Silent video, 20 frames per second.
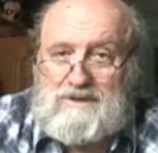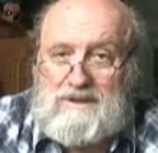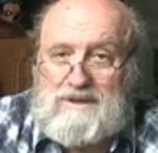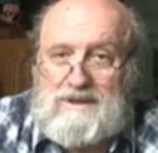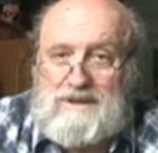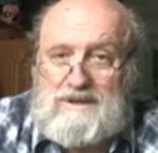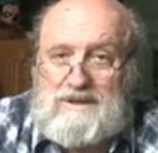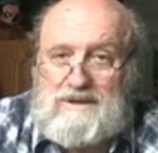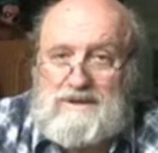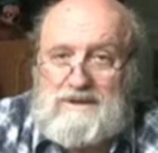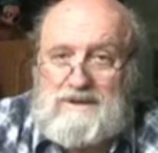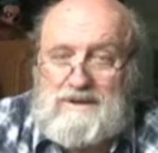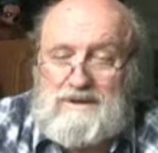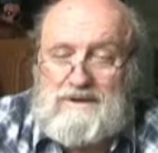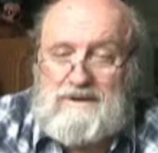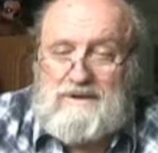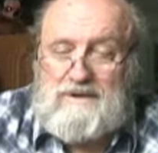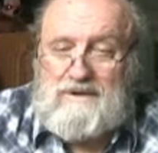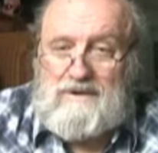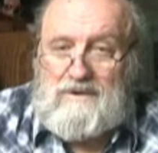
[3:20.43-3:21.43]
And
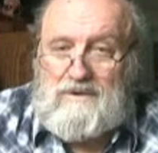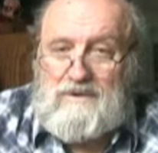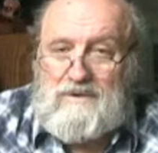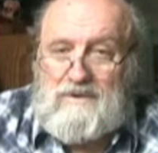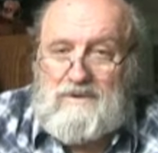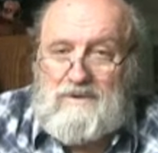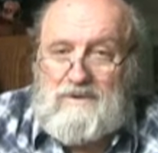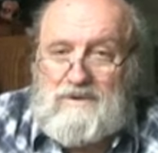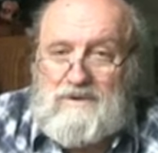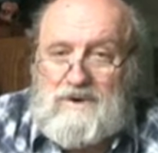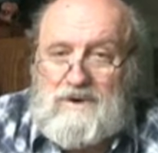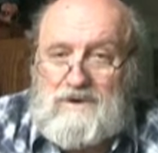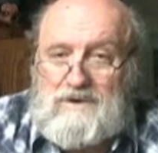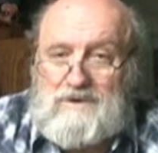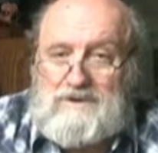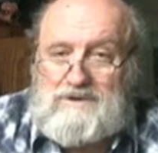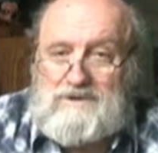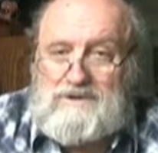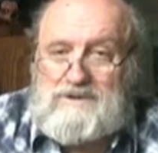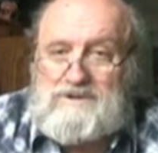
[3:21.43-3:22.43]
he
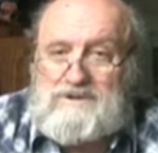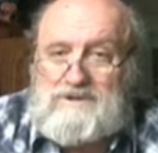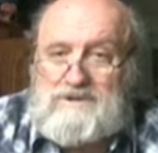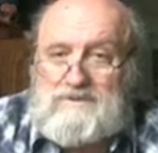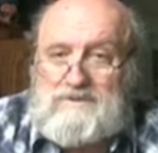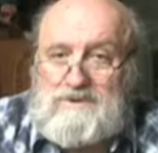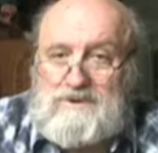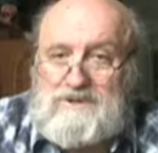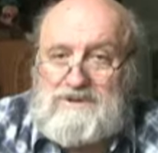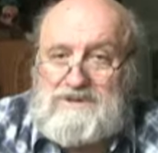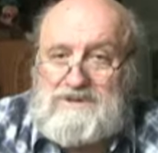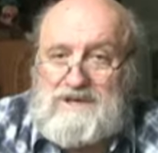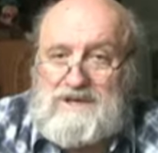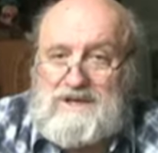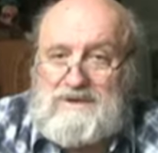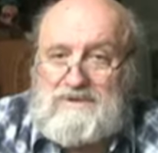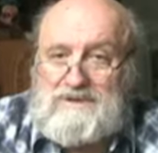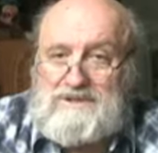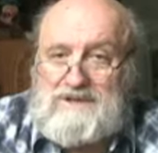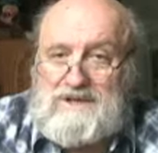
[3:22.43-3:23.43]
uses 2 words
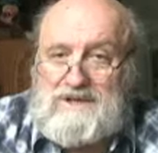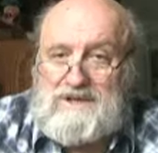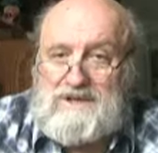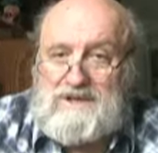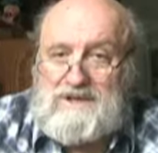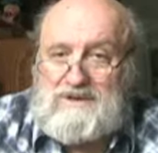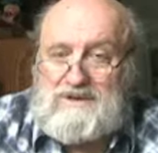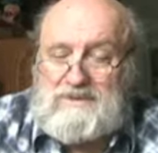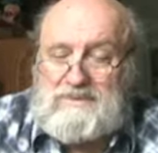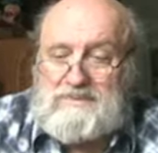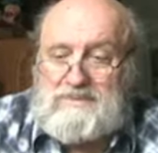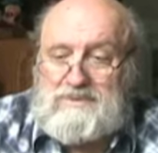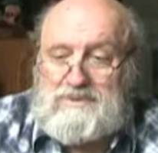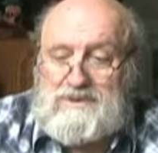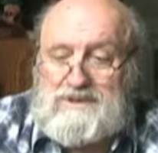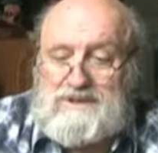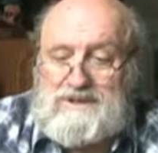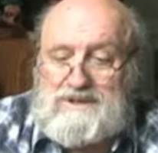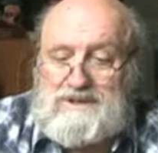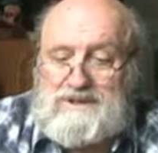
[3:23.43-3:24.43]
there which I think are
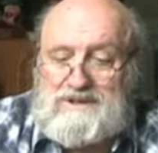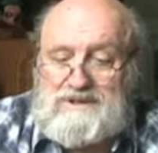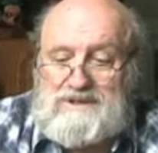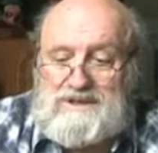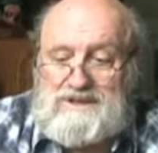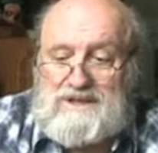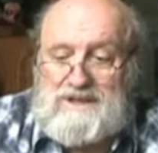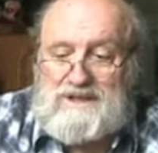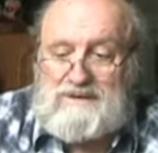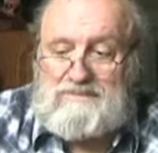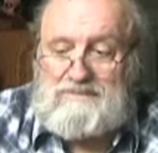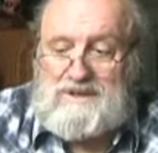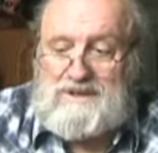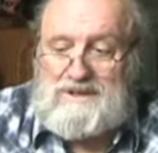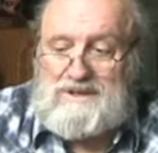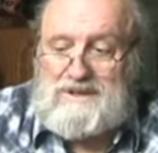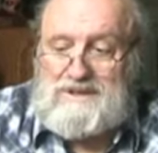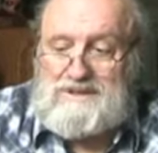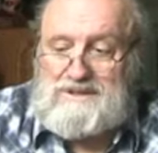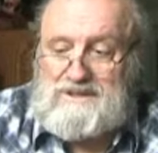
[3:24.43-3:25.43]
important to understand,
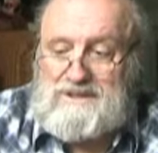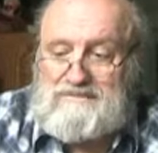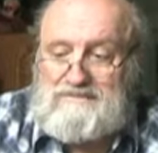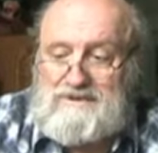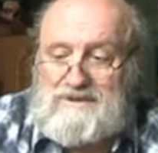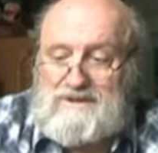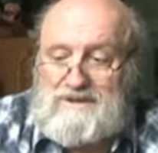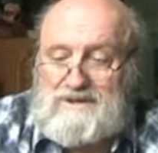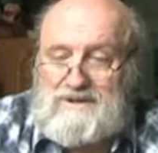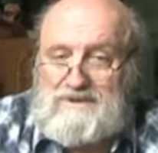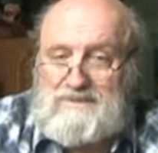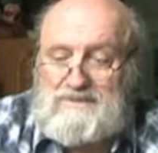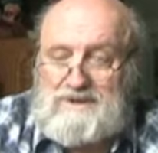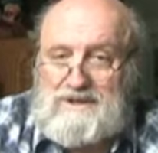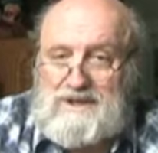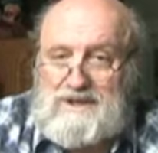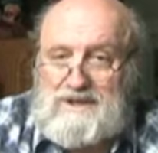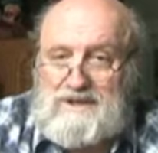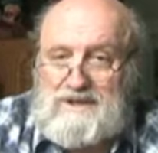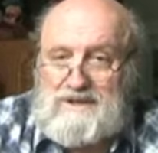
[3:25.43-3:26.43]
because they're very
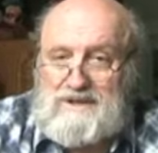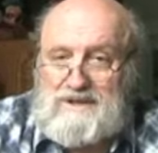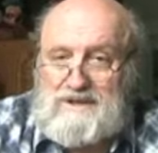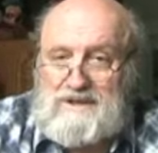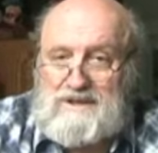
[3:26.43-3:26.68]
illuminating.